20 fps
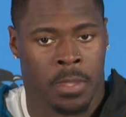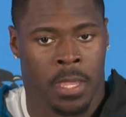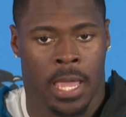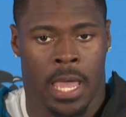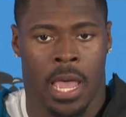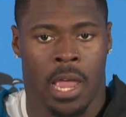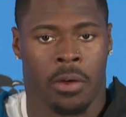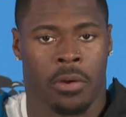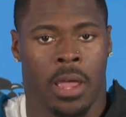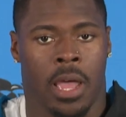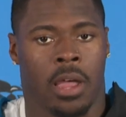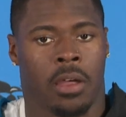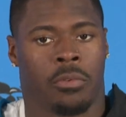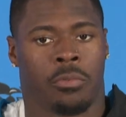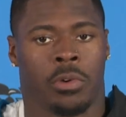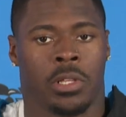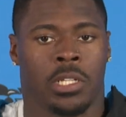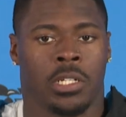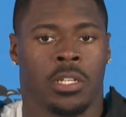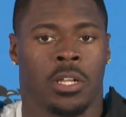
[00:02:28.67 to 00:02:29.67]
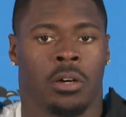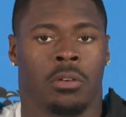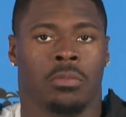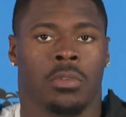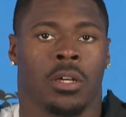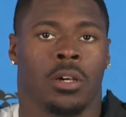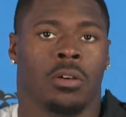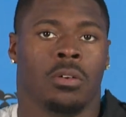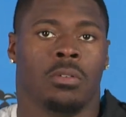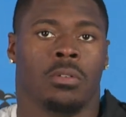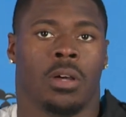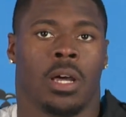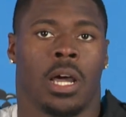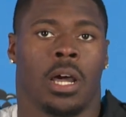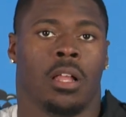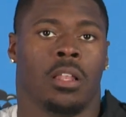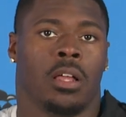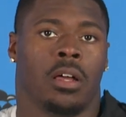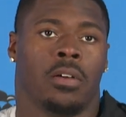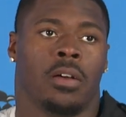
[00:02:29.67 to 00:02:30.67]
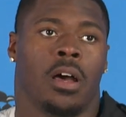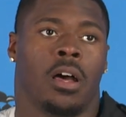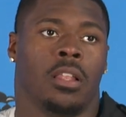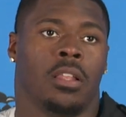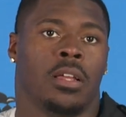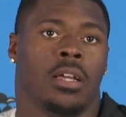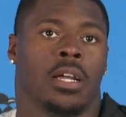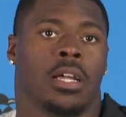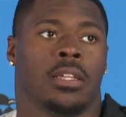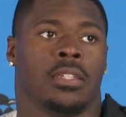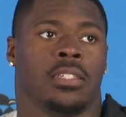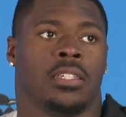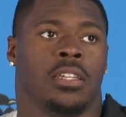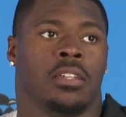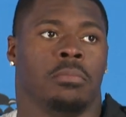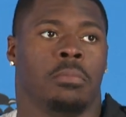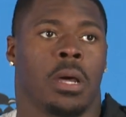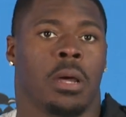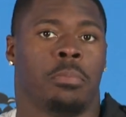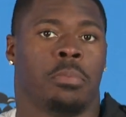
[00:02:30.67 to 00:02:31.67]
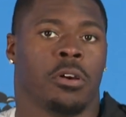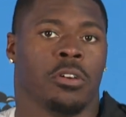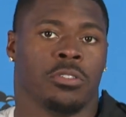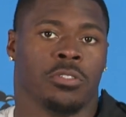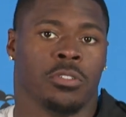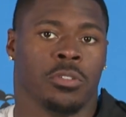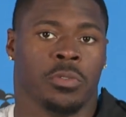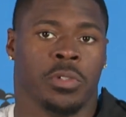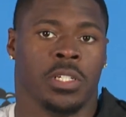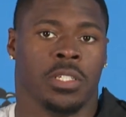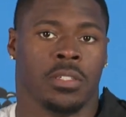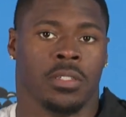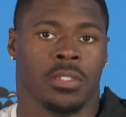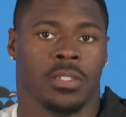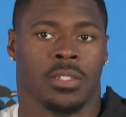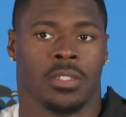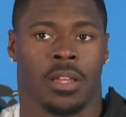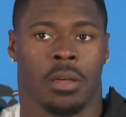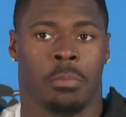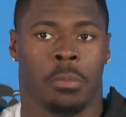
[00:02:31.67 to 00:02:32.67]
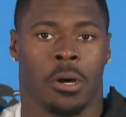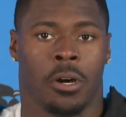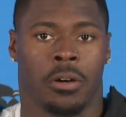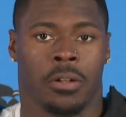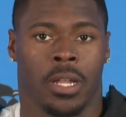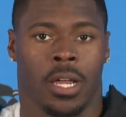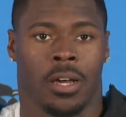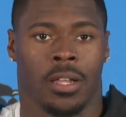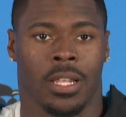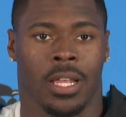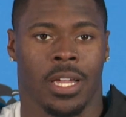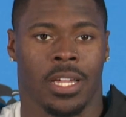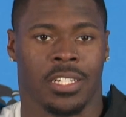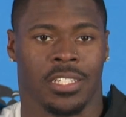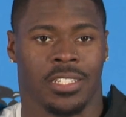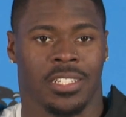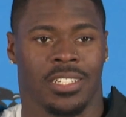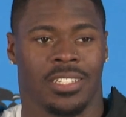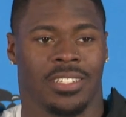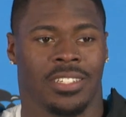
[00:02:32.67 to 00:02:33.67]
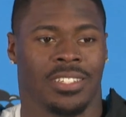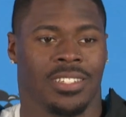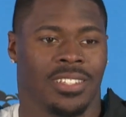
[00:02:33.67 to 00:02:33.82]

I I really don't know. All I, all I can say, my personal reasons is I balled out last year,